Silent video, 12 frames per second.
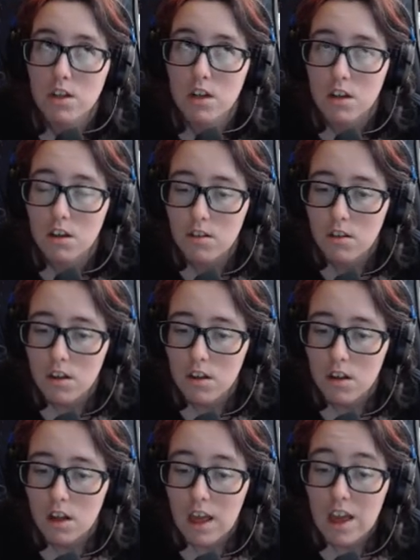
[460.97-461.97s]
to cut it.
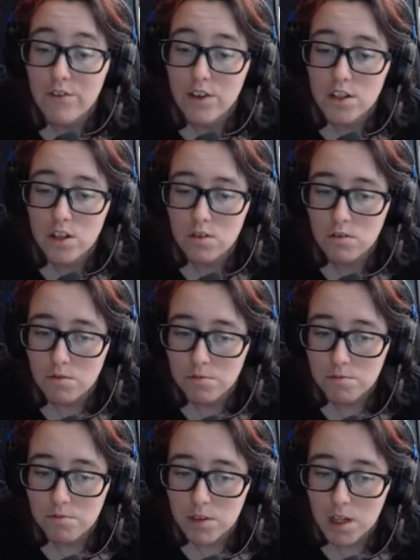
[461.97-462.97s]
If I don't,
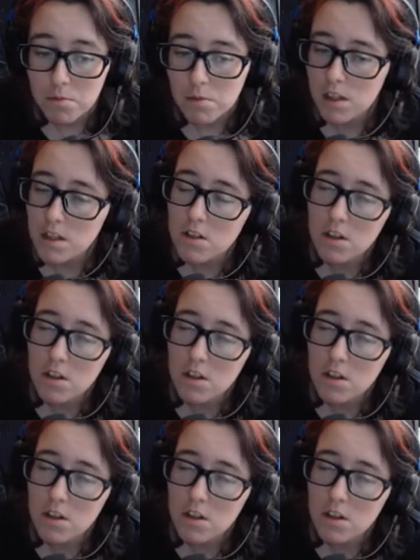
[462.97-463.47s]
I'm really